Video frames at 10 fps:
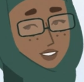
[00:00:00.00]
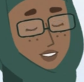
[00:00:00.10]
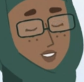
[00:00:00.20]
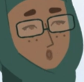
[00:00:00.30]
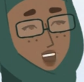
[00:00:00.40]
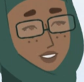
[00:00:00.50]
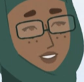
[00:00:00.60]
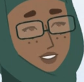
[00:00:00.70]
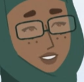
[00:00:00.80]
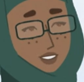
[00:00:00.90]
and remove it from
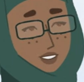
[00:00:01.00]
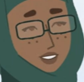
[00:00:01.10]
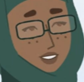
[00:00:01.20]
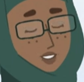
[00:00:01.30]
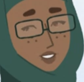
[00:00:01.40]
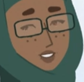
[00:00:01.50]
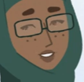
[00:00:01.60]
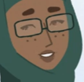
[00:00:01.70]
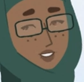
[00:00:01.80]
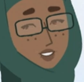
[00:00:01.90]
seller store.
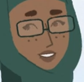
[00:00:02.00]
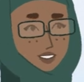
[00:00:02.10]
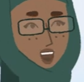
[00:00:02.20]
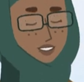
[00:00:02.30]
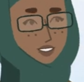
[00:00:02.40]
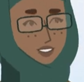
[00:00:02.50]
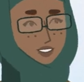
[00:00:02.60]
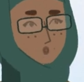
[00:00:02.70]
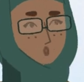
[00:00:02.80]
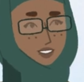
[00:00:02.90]
But sometime due
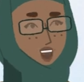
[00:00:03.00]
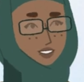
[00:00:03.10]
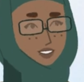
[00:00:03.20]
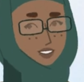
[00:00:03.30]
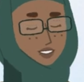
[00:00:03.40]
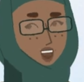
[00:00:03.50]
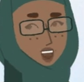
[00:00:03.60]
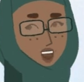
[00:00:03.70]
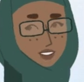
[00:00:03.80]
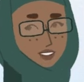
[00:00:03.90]
to any glitch in
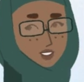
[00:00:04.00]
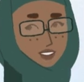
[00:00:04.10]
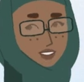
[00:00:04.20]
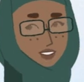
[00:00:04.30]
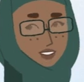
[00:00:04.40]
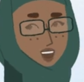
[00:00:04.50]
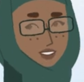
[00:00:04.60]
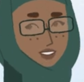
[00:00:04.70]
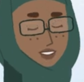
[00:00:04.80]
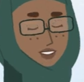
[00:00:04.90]
Amazon automatic
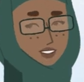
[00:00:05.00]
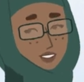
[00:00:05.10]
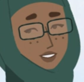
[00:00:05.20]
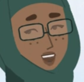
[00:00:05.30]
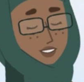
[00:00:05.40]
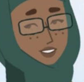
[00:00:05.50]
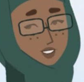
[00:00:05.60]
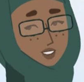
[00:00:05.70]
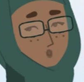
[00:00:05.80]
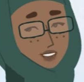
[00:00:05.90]
system unable to
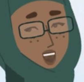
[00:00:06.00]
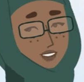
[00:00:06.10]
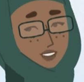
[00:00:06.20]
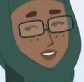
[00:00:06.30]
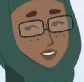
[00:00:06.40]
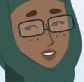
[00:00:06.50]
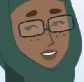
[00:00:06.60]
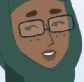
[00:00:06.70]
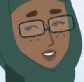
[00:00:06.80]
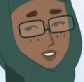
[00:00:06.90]
remove that
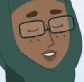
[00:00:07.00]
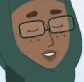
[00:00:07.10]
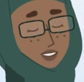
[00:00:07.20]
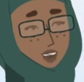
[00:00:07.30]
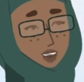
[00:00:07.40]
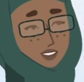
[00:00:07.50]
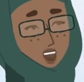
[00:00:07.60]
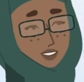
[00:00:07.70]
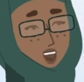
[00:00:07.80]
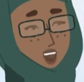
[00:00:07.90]
feedback. So you can
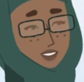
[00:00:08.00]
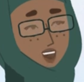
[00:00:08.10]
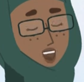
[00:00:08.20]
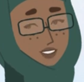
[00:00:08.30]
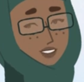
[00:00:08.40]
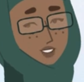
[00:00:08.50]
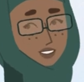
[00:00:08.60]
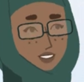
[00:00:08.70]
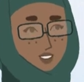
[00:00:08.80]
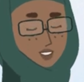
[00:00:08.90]
claim to Amazon
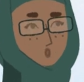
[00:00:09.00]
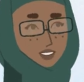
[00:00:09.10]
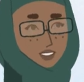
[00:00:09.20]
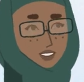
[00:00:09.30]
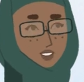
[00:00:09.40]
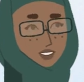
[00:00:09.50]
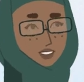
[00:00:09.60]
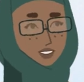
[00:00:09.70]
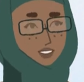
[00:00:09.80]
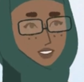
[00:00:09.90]
to remove that
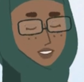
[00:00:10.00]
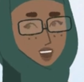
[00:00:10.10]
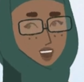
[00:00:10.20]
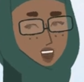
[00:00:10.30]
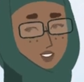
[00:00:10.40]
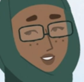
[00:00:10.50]
particular feedback.